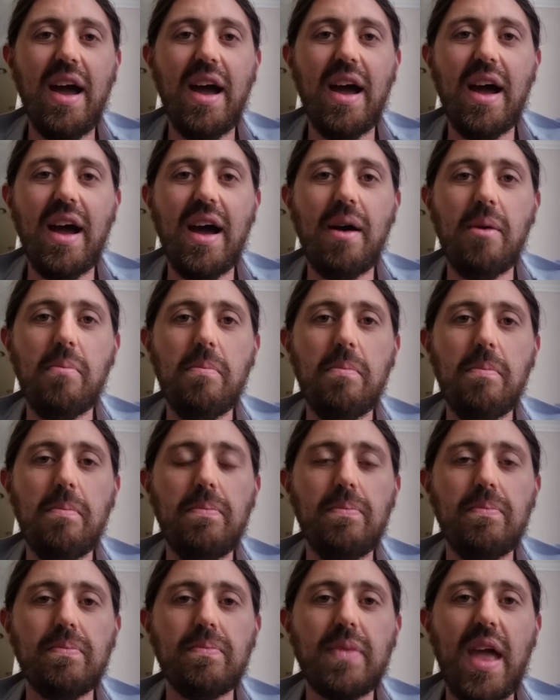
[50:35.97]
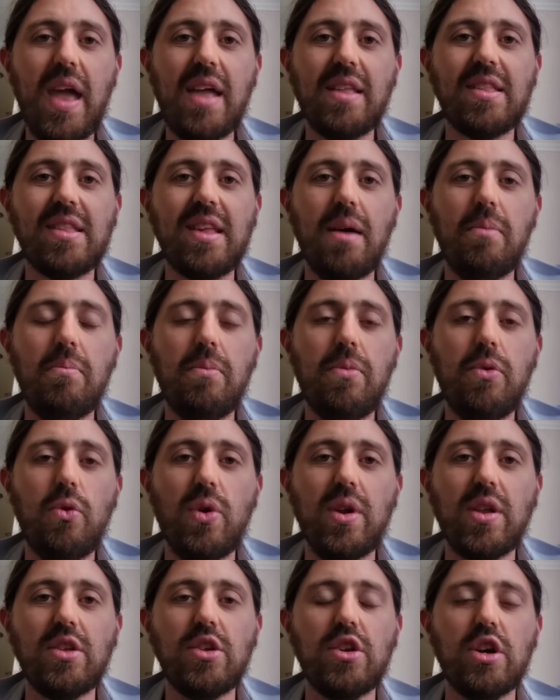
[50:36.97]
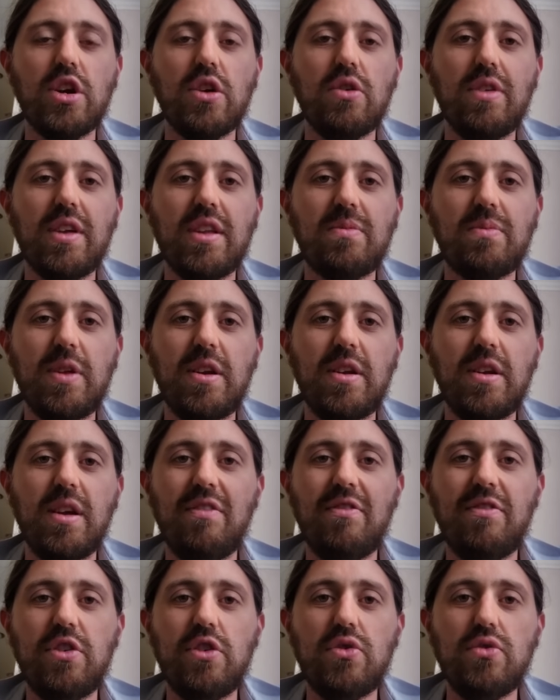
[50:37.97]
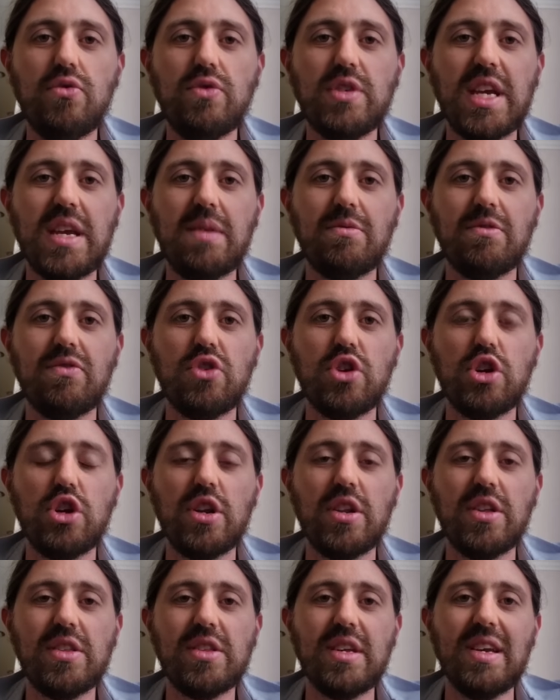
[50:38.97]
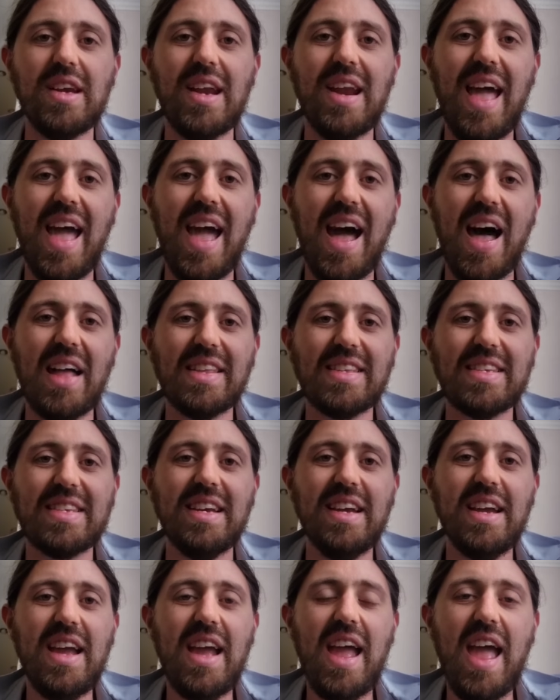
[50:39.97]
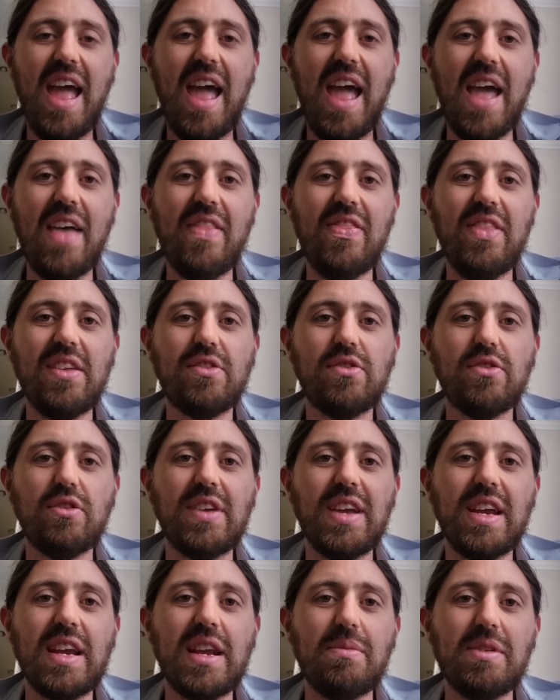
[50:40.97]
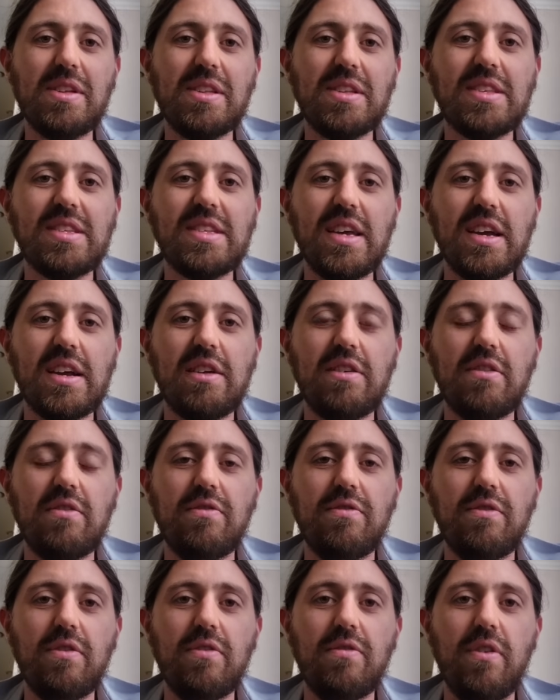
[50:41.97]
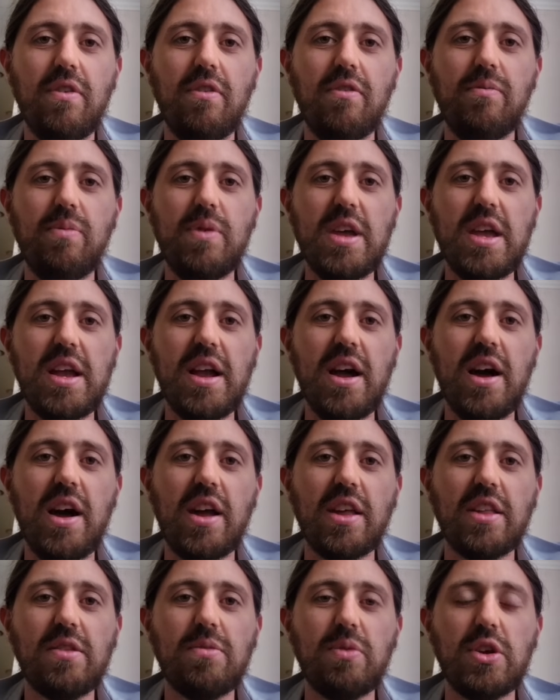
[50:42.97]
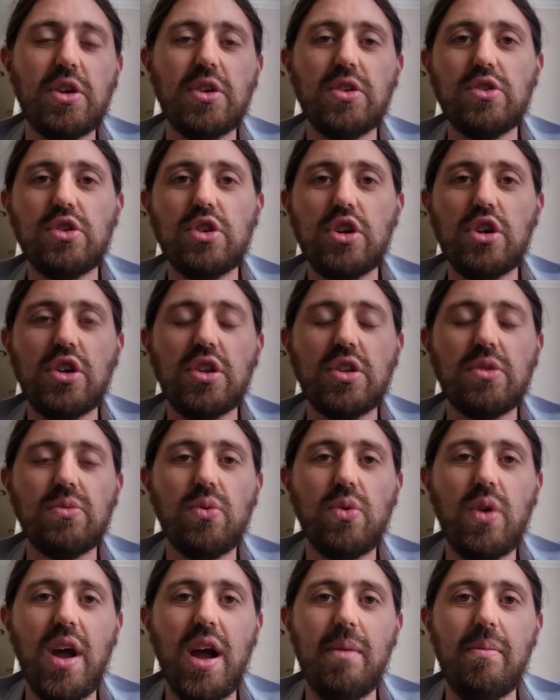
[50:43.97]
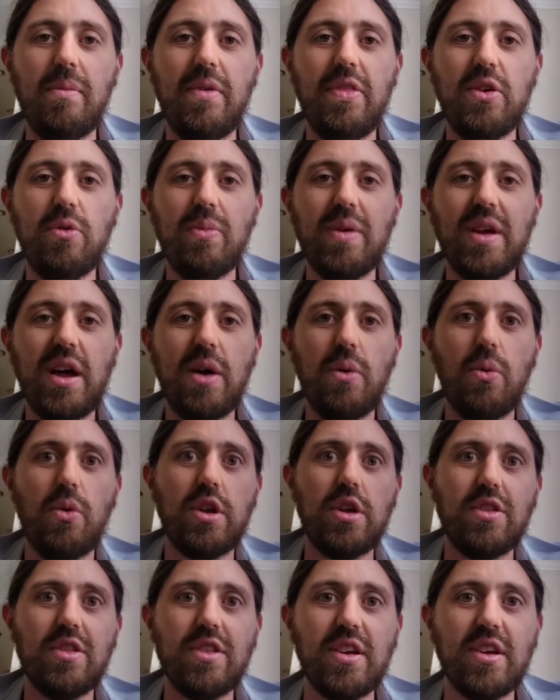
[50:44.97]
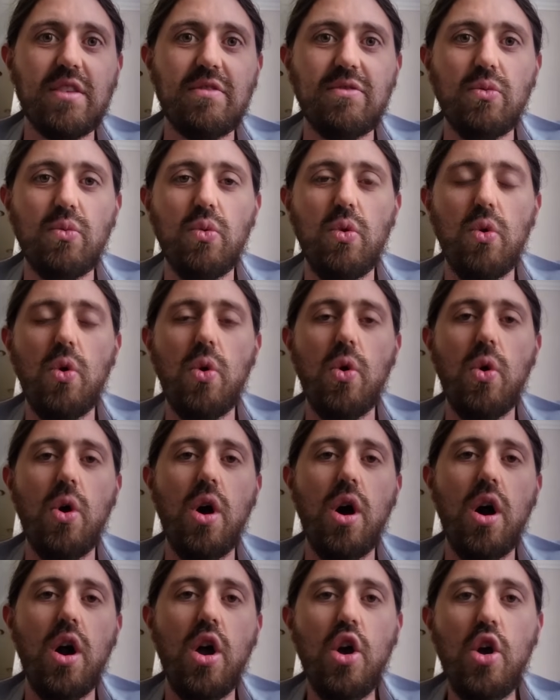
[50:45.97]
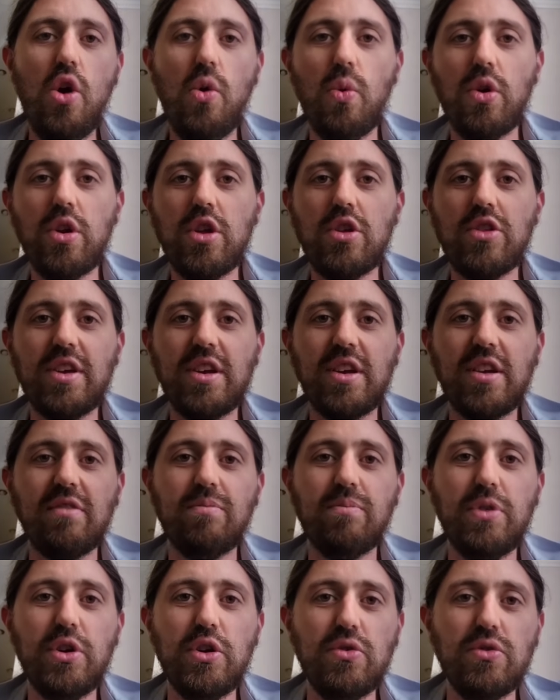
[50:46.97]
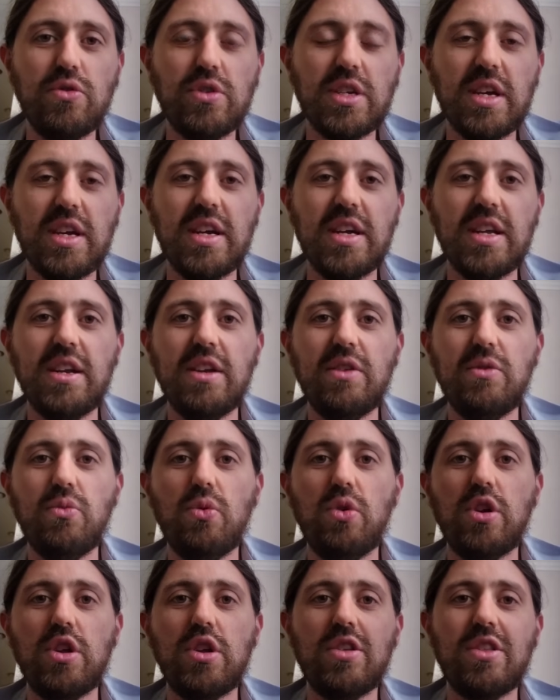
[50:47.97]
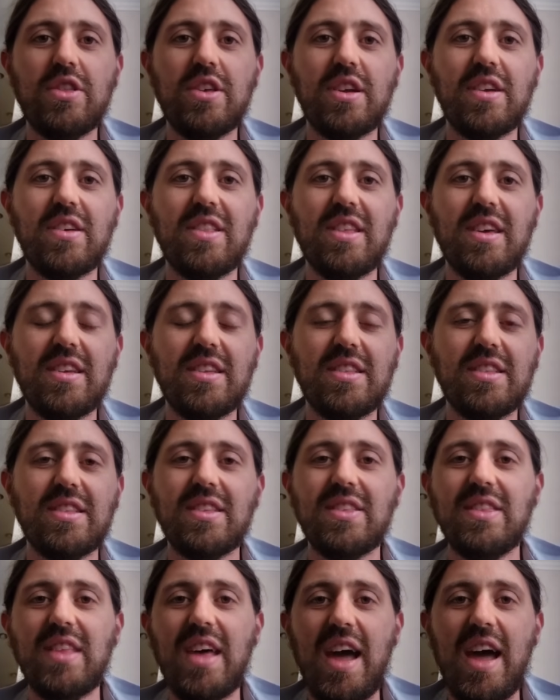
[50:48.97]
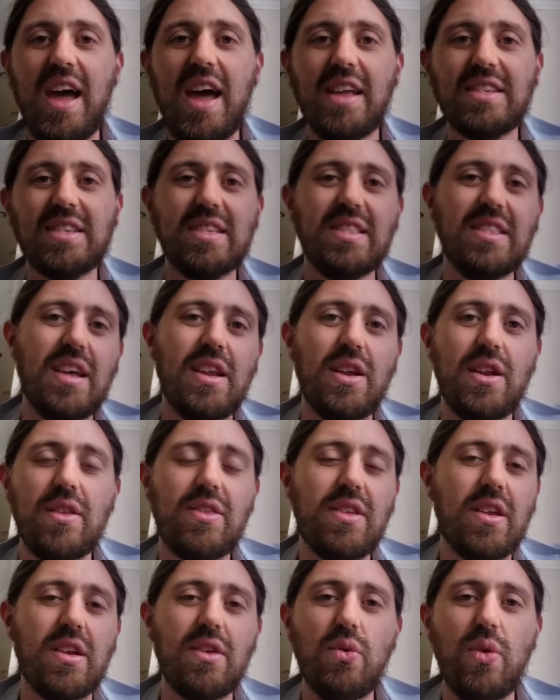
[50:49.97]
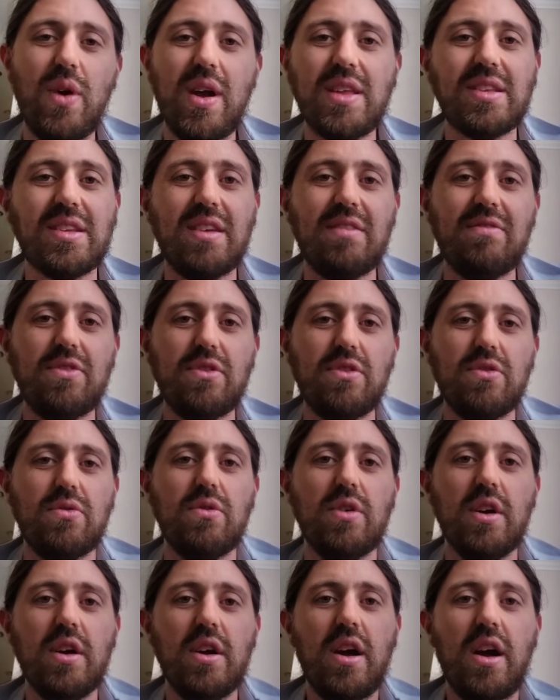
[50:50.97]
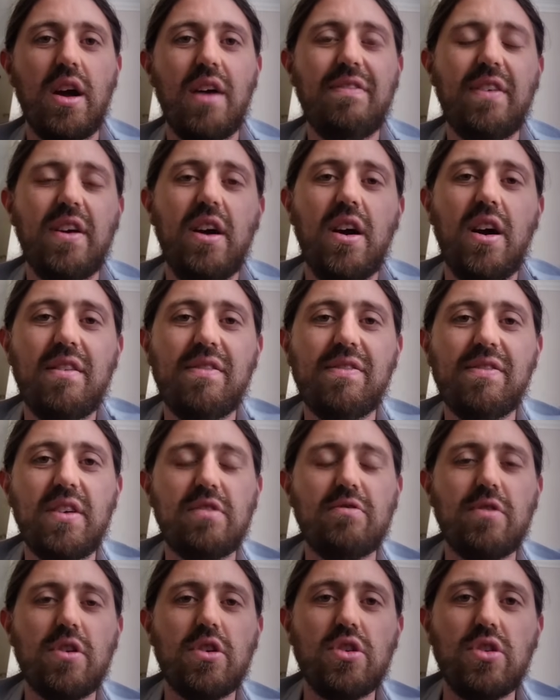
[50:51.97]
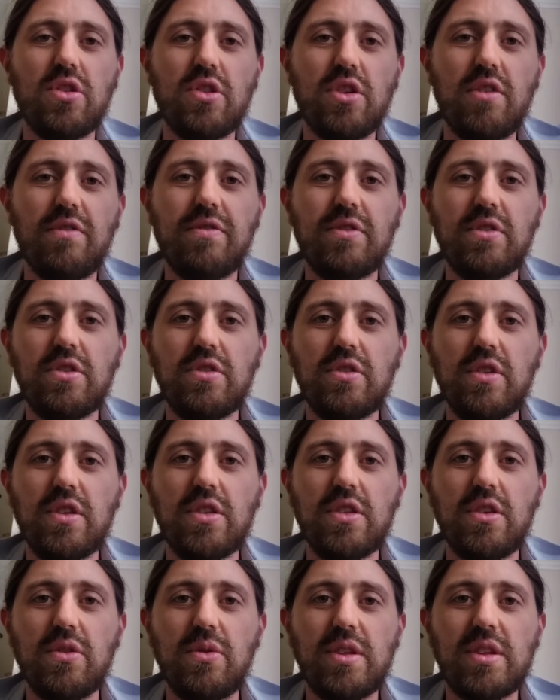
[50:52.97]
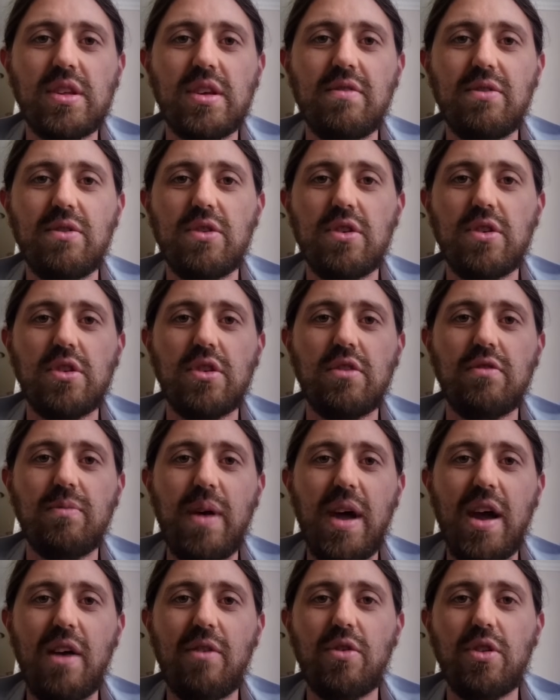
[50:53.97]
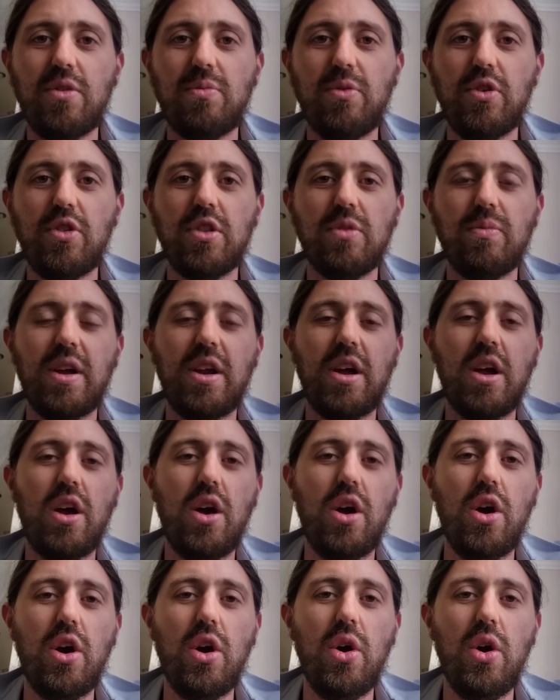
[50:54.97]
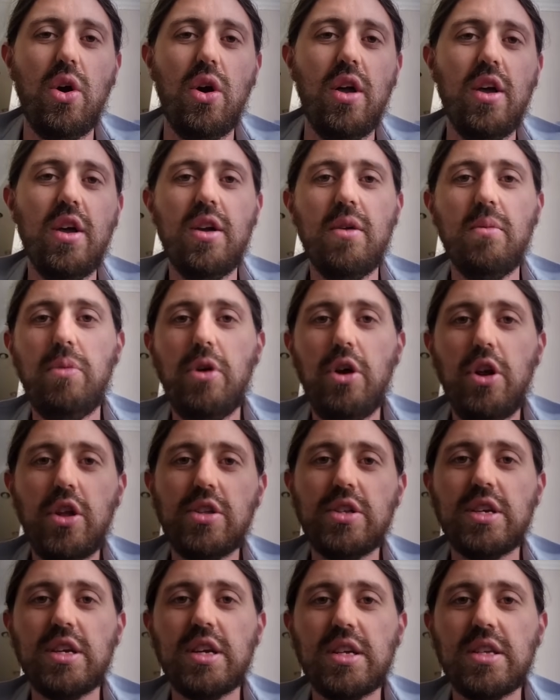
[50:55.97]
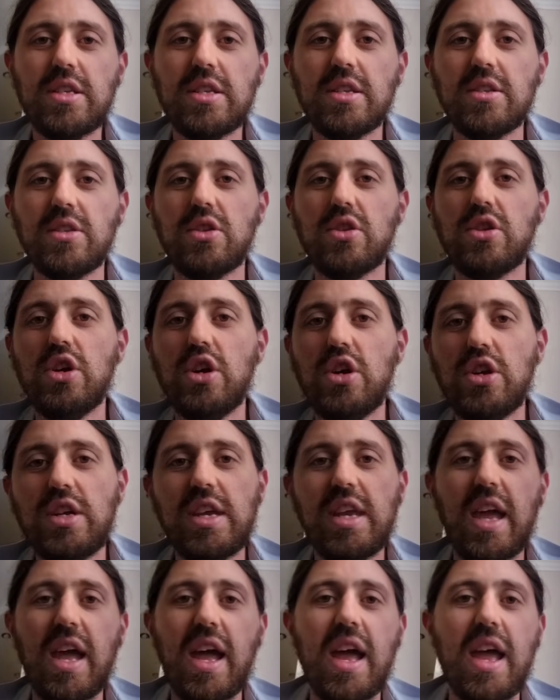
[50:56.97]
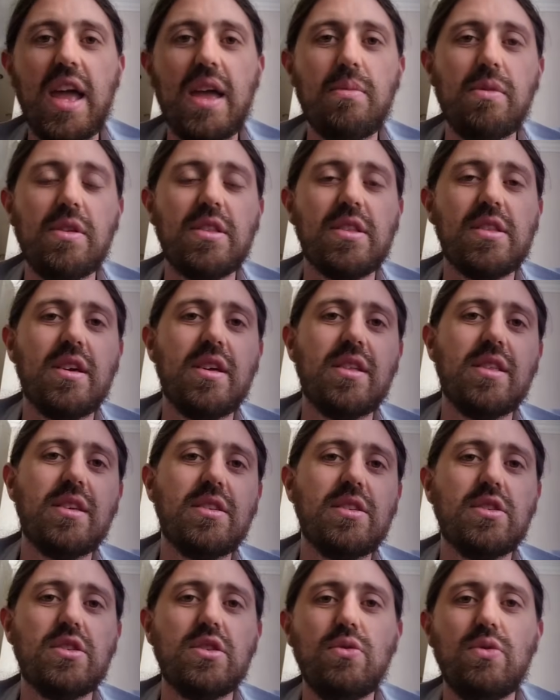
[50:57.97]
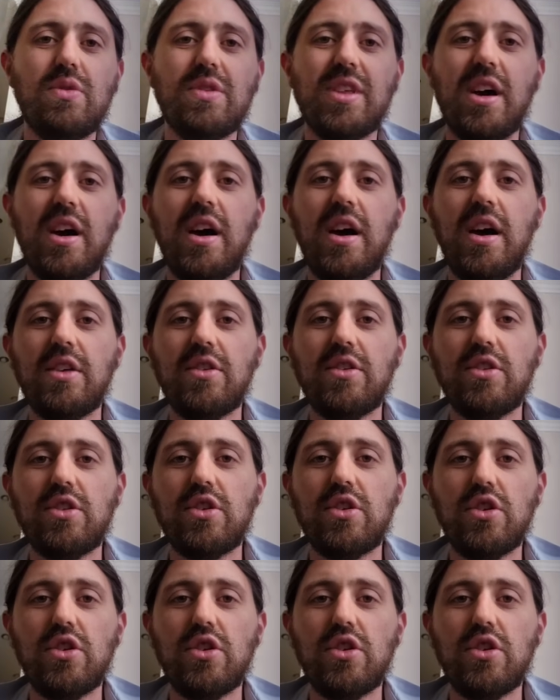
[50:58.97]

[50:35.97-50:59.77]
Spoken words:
At some point, you know, there's been a few teams of journalists in and out, and they're sort of getting a bit sick of being asked, because journalists will come and they'll be like, what do you think of the war? What do you think of Putin? What do you think of this and that? And they'll always give you, I find Russians often do this, they'll always give you this sort of pat response about, oh, politics is a dirty game. It's nothing to do with us.